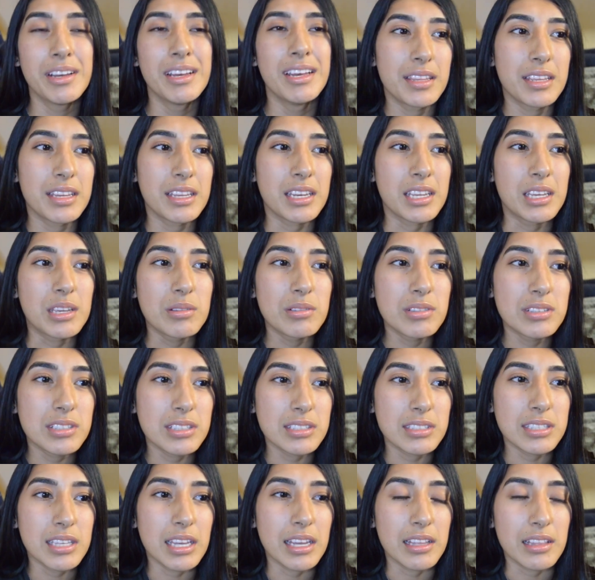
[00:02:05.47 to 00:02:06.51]
And then he was
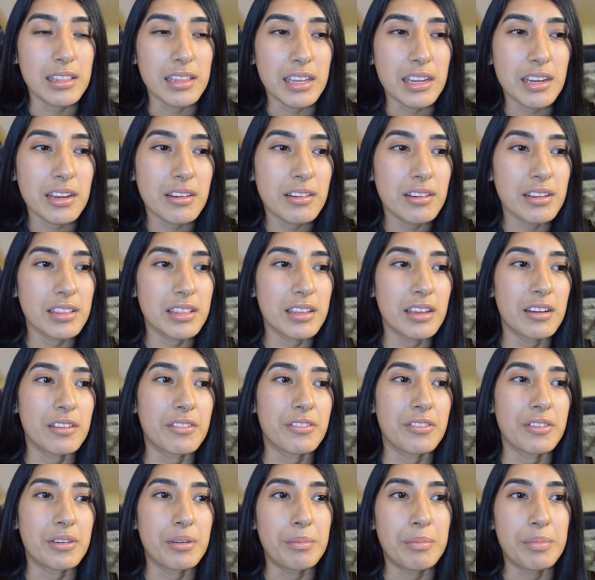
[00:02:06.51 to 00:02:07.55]
just like lingering there
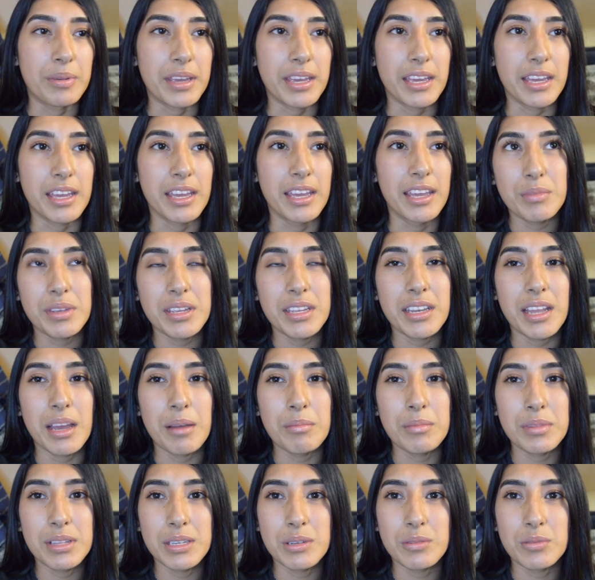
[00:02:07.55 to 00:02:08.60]
for a bit. Me and
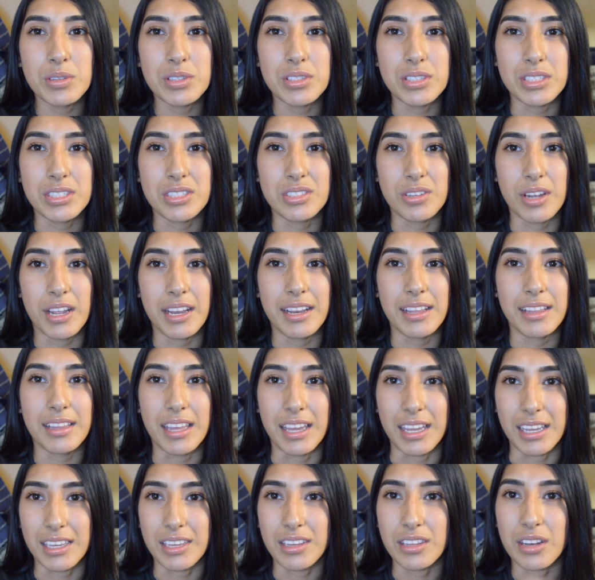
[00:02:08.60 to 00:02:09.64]
Emily were just trying to
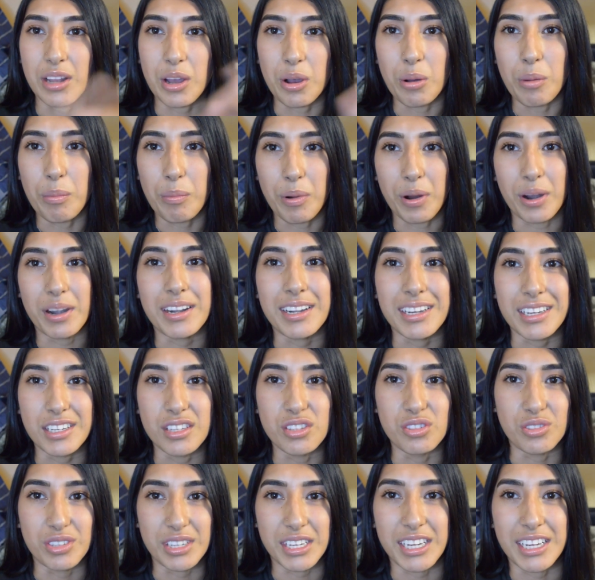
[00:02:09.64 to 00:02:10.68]
like, you know, party,
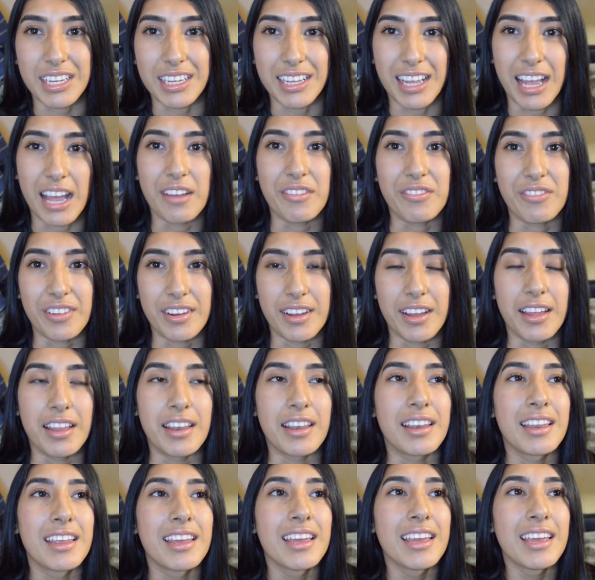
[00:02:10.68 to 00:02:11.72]
drink, have
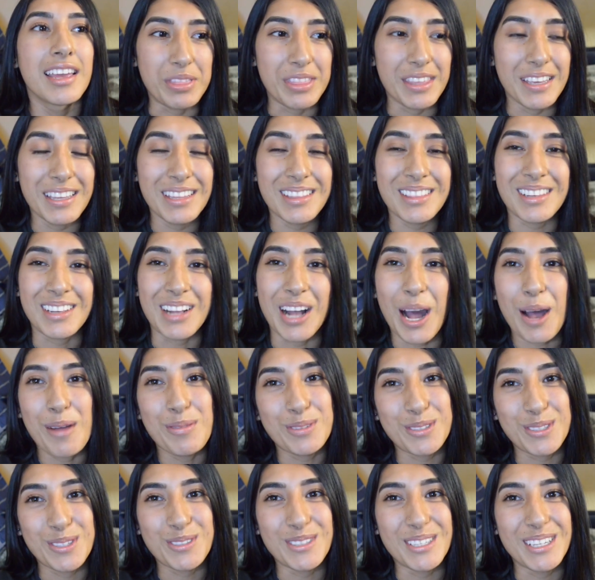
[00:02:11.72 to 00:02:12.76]
fun. But then the
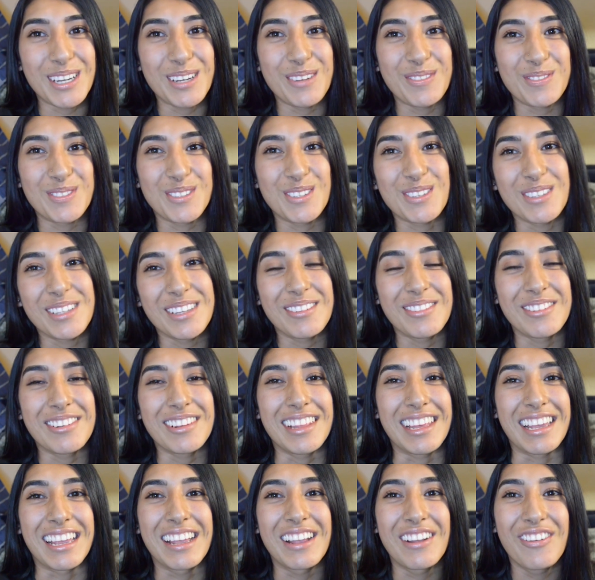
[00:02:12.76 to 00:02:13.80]
cops showed up, so then we're
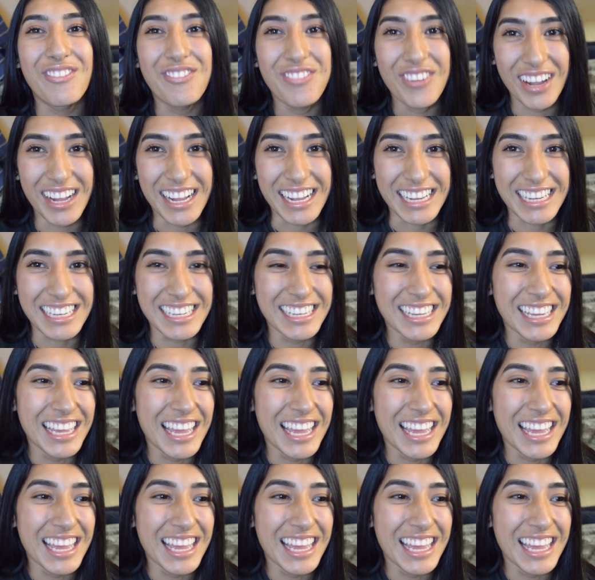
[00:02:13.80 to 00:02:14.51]
like, fuck.